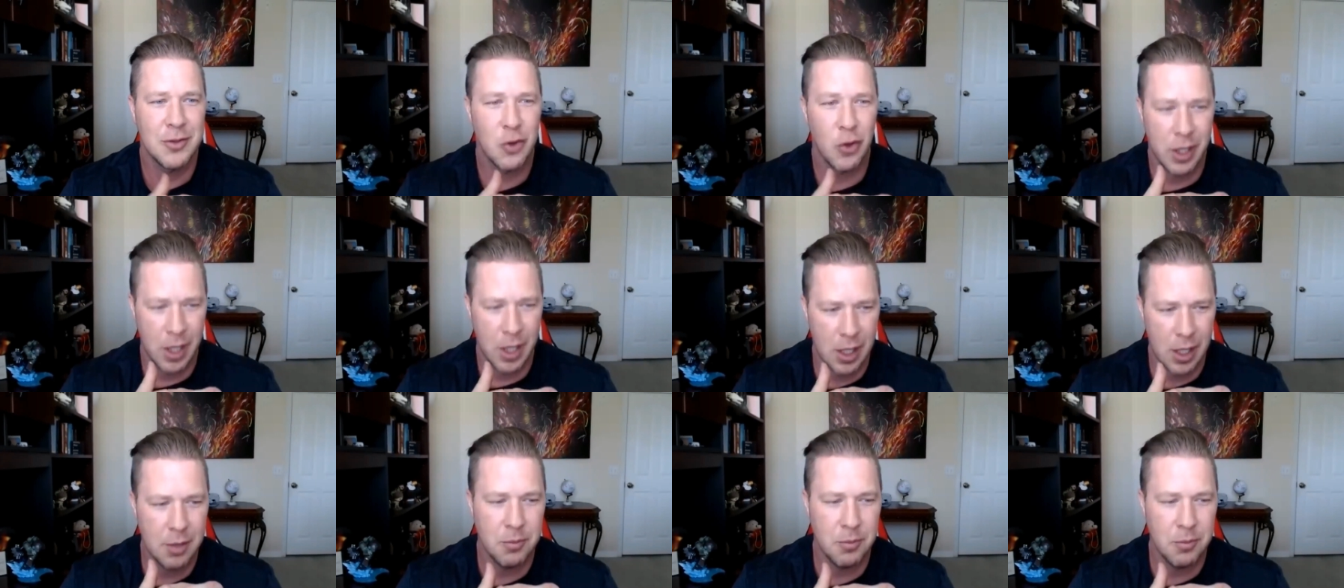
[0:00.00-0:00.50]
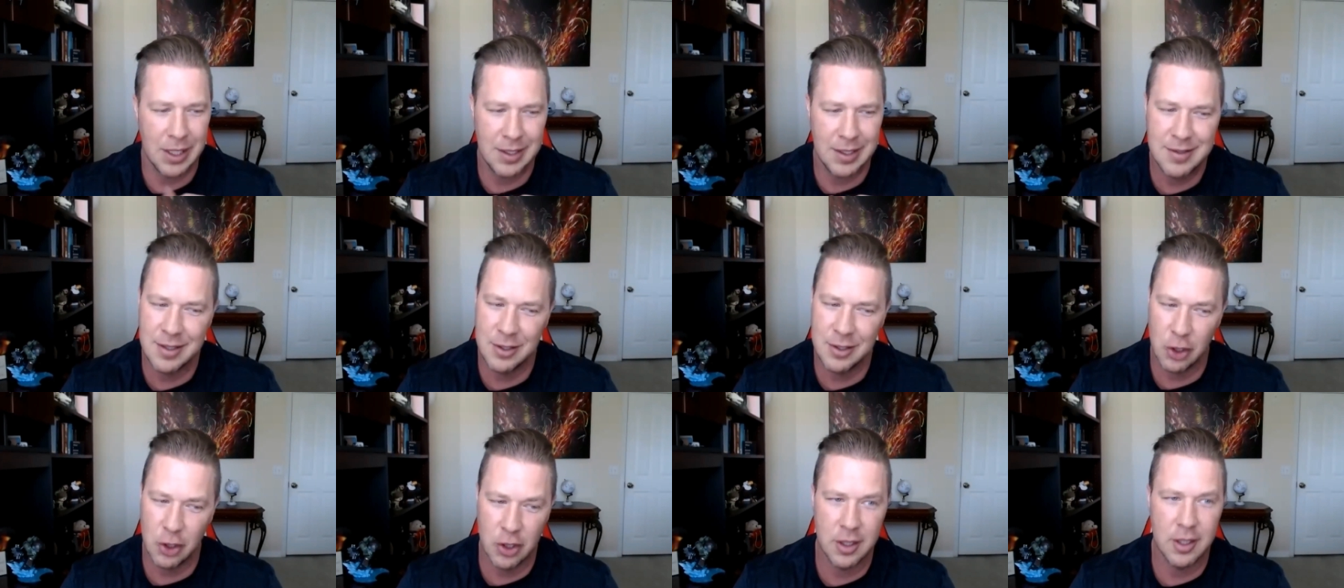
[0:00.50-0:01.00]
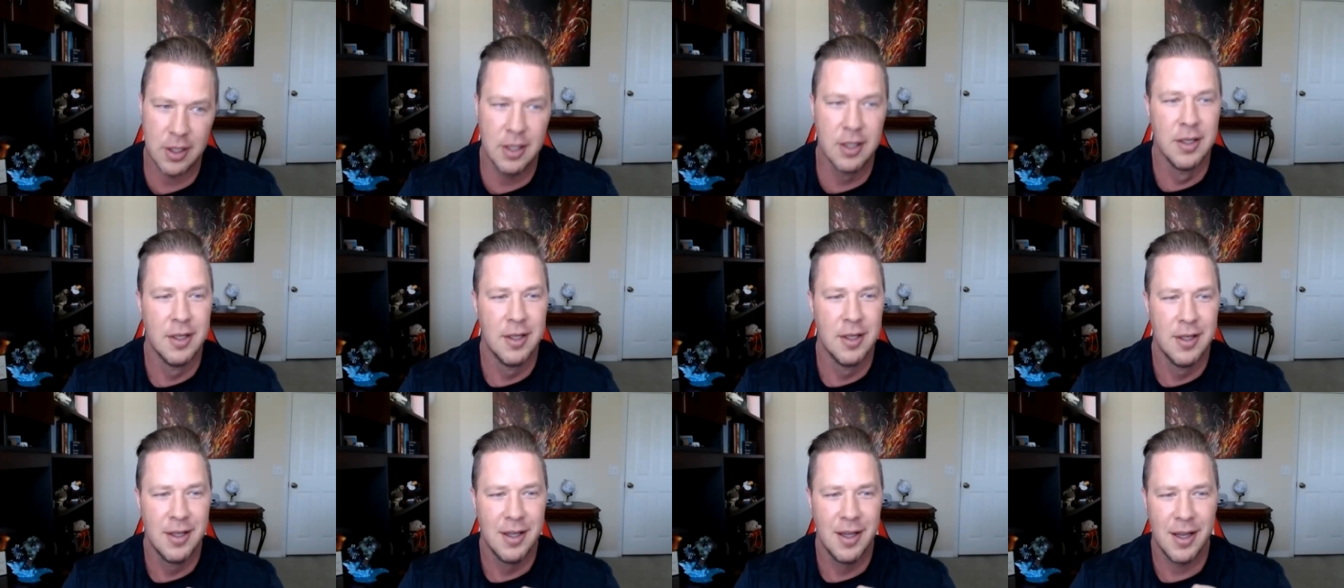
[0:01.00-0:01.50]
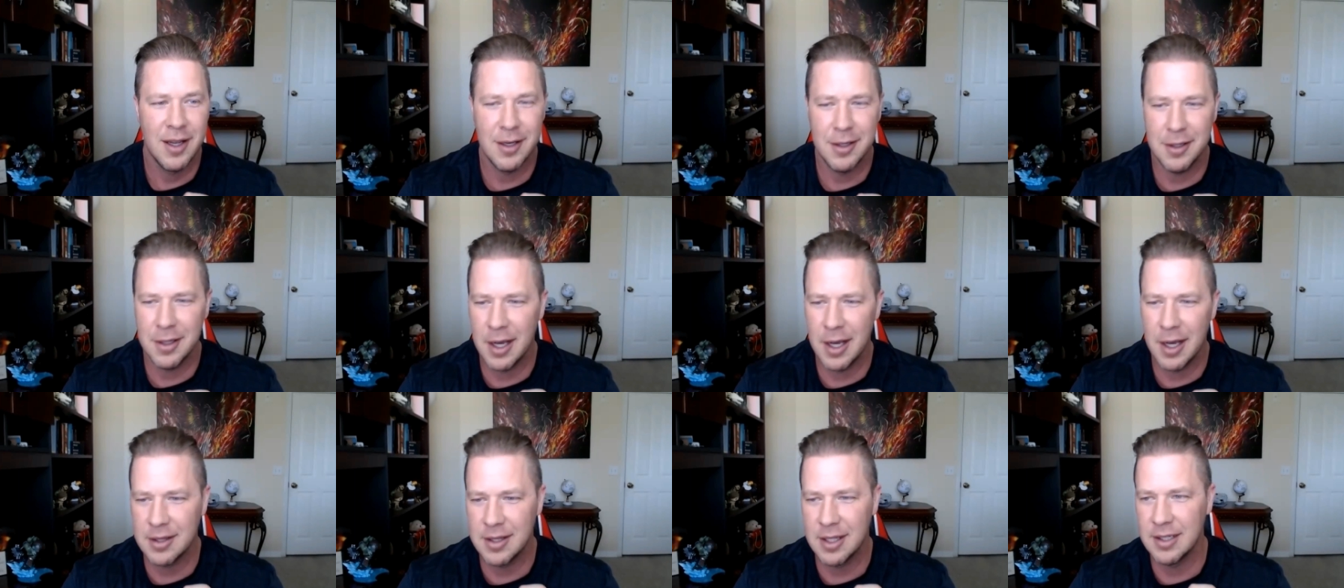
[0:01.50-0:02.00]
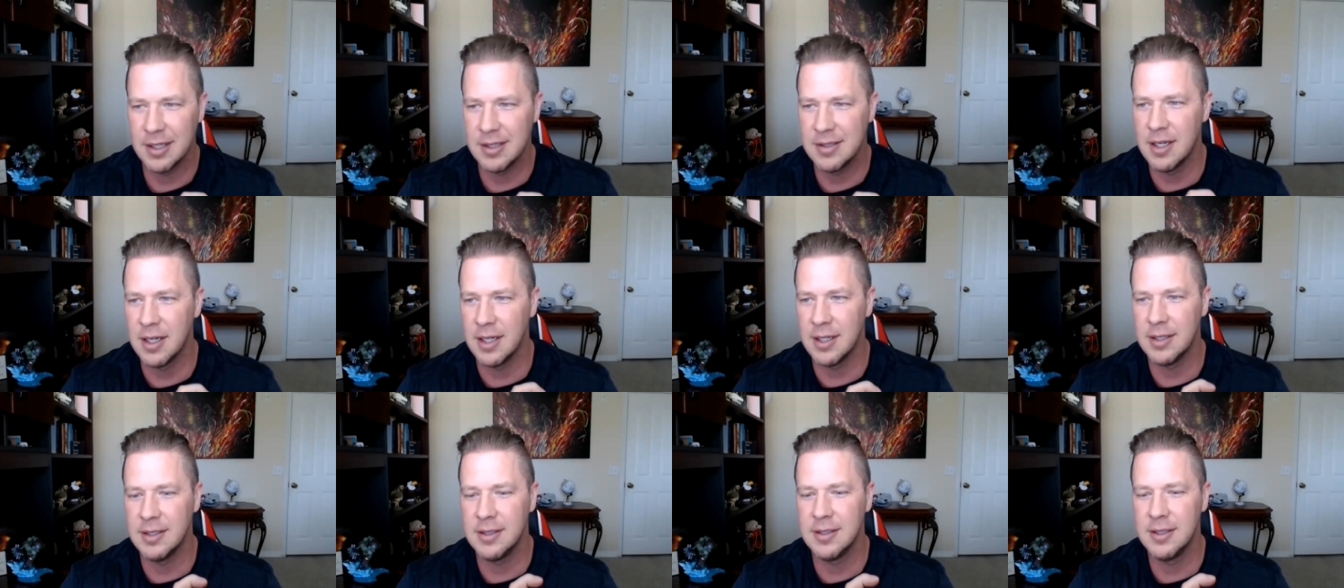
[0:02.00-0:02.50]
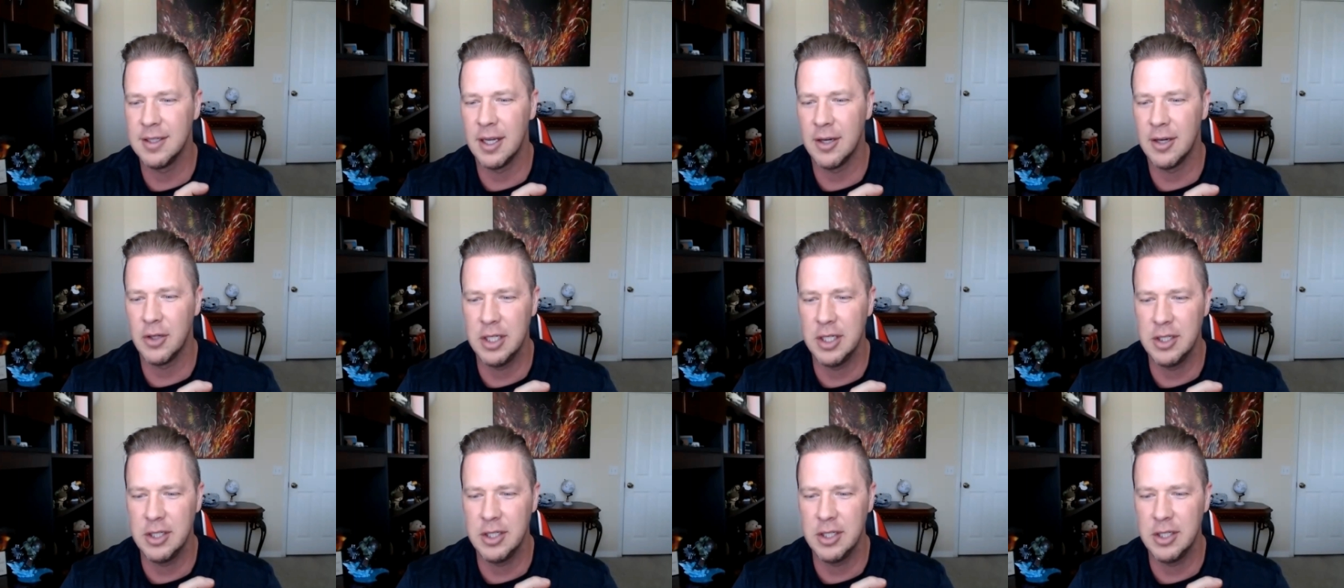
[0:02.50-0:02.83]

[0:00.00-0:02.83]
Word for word: And so I got up nice and early and got things done.